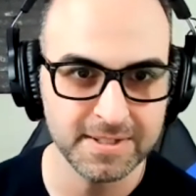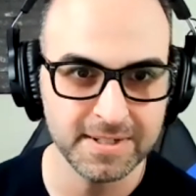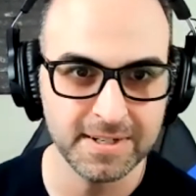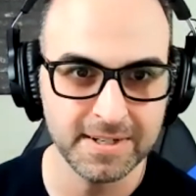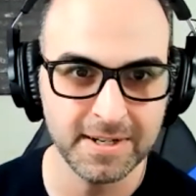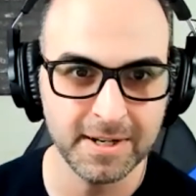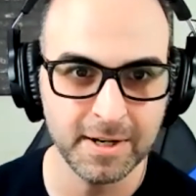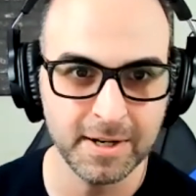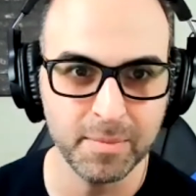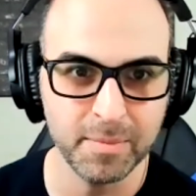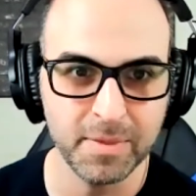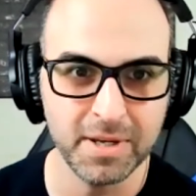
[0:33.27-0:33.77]

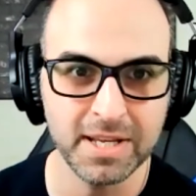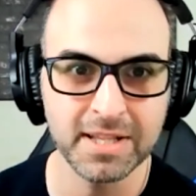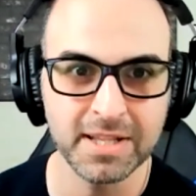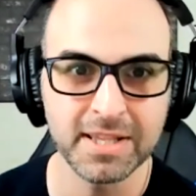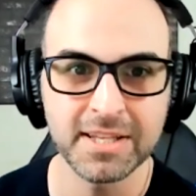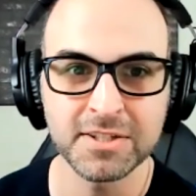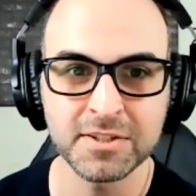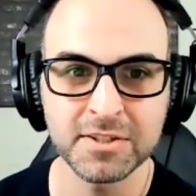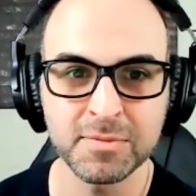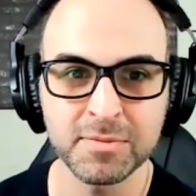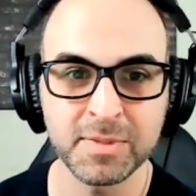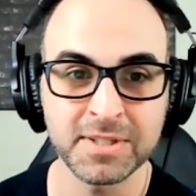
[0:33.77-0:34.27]
at
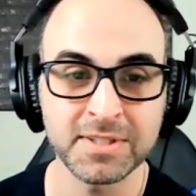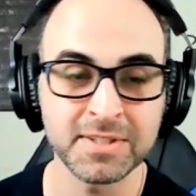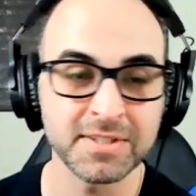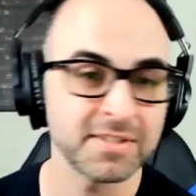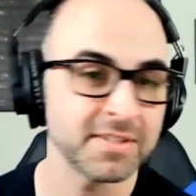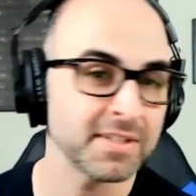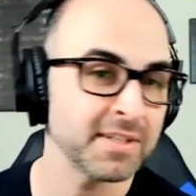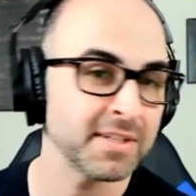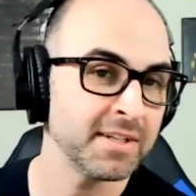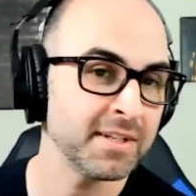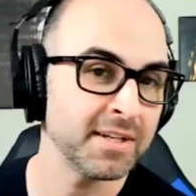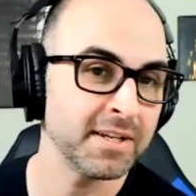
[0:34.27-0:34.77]
least it makes
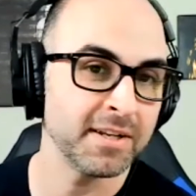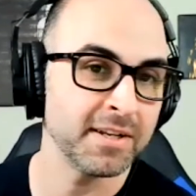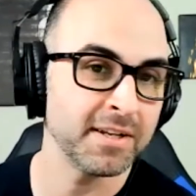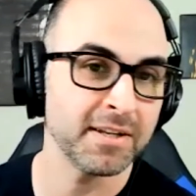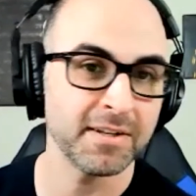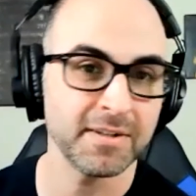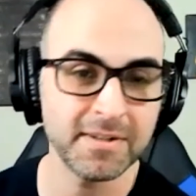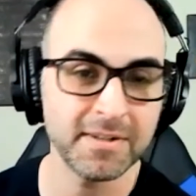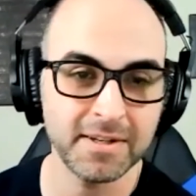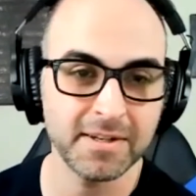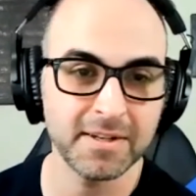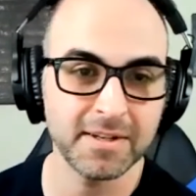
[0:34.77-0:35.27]
sense. And
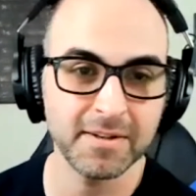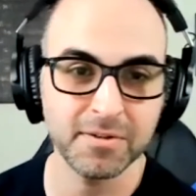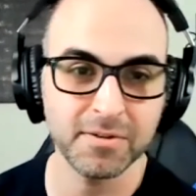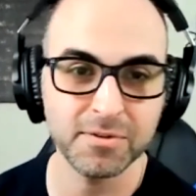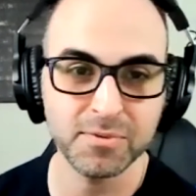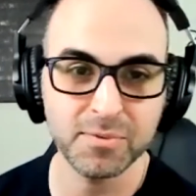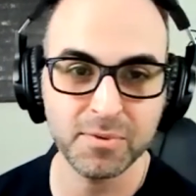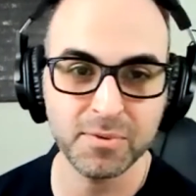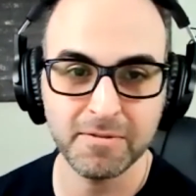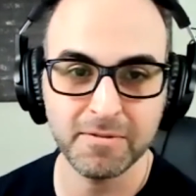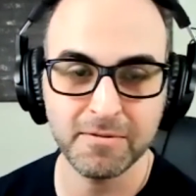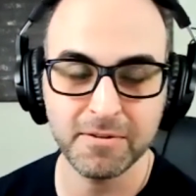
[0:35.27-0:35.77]
I
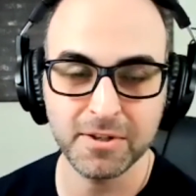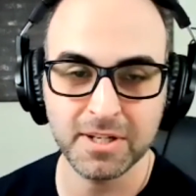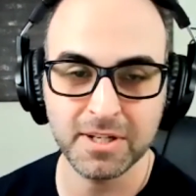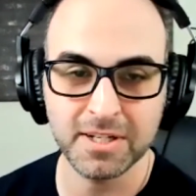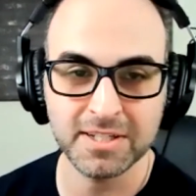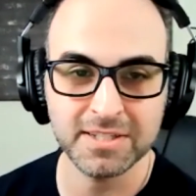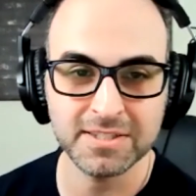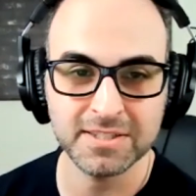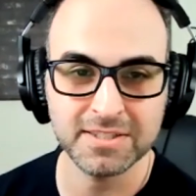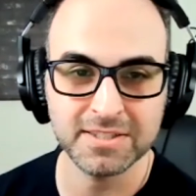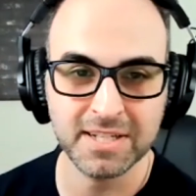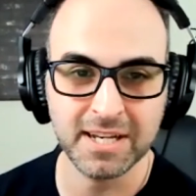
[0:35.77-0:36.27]
was wondering if you
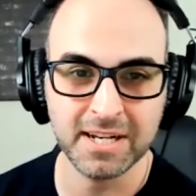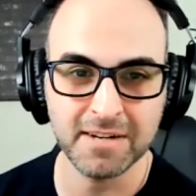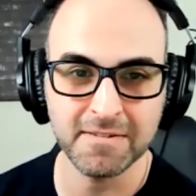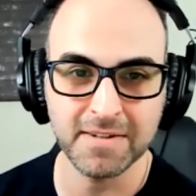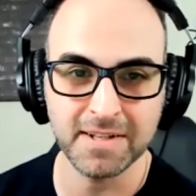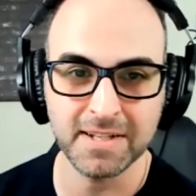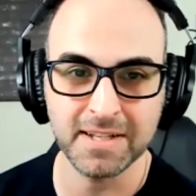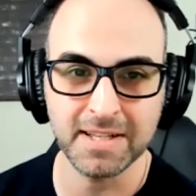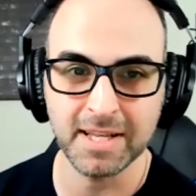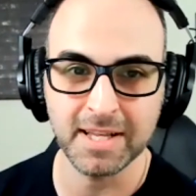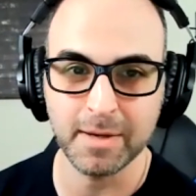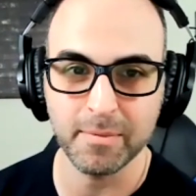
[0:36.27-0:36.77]
could just kind of
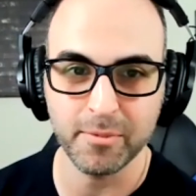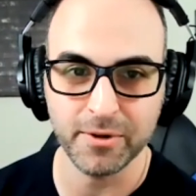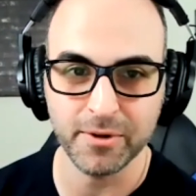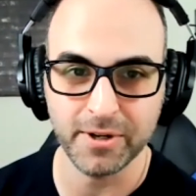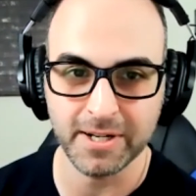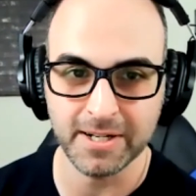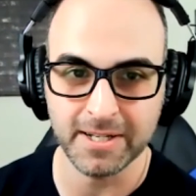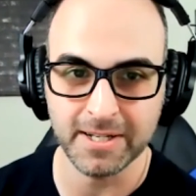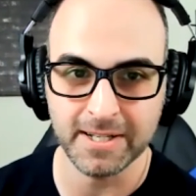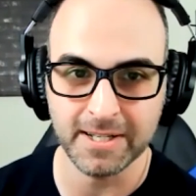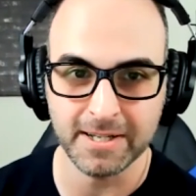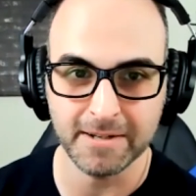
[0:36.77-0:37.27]

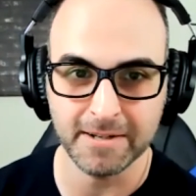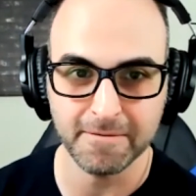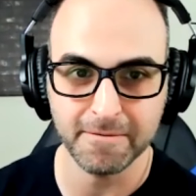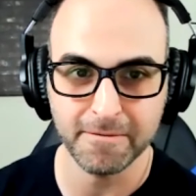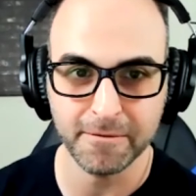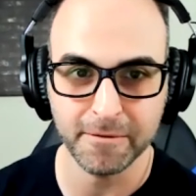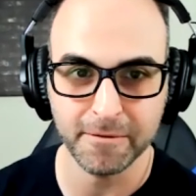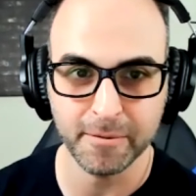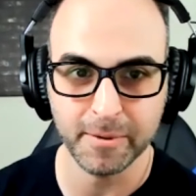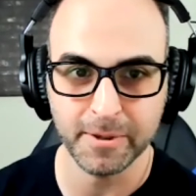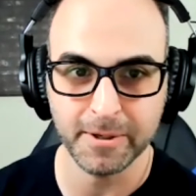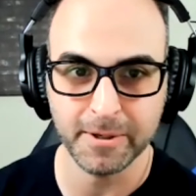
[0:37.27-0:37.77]
elaborate on that
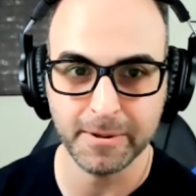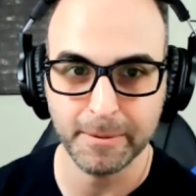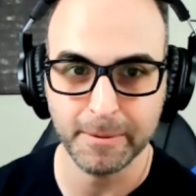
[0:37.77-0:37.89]
for me.